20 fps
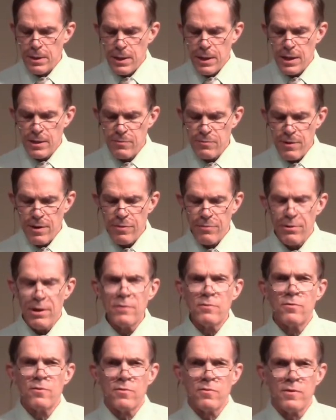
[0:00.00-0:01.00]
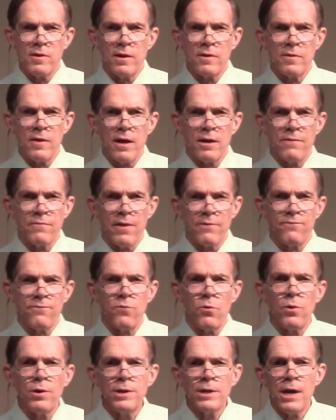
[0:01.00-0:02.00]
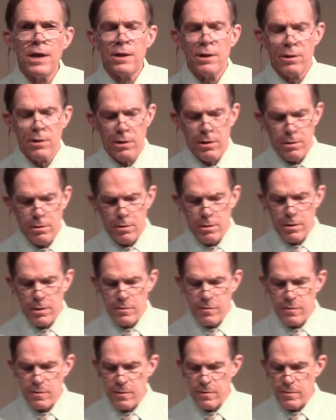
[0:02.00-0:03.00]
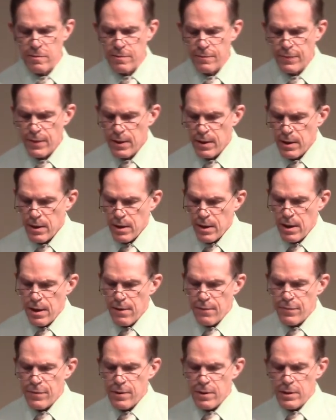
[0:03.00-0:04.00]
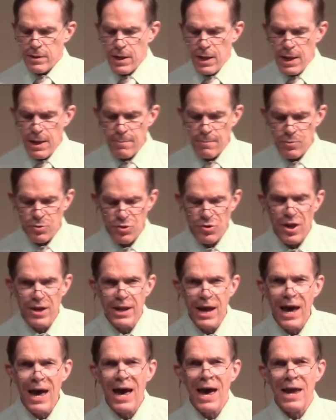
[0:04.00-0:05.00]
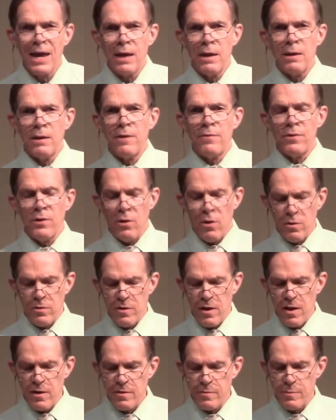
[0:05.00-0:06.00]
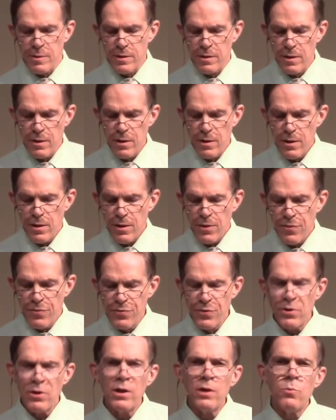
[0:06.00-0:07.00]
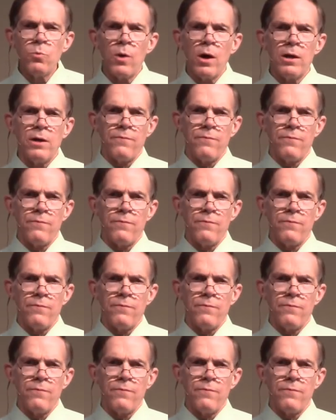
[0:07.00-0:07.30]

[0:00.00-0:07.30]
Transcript: It's rather interesting that of the 48 occurrences of the name Shaddai in the Old Testament, 31